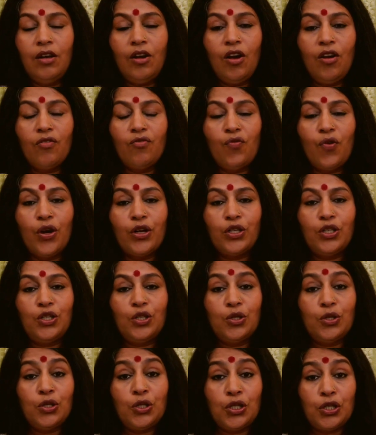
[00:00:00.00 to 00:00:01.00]
of what
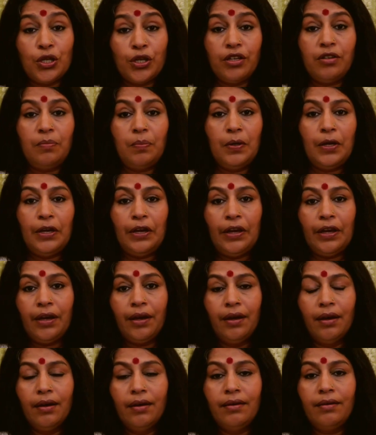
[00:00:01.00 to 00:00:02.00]
you should be
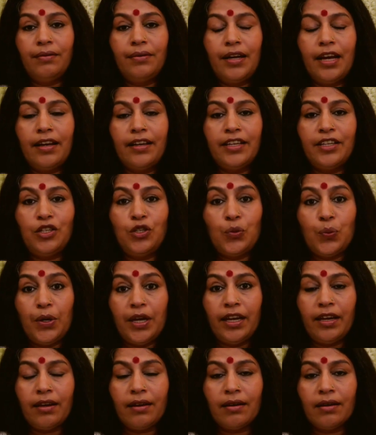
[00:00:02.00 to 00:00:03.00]
really
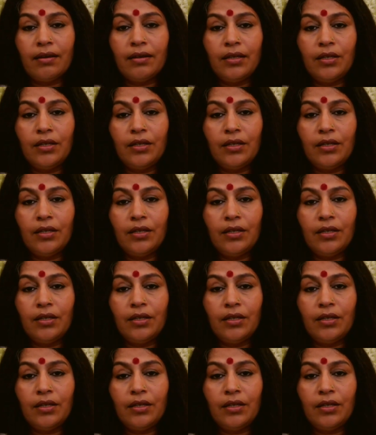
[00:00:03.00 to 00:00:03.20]
doing.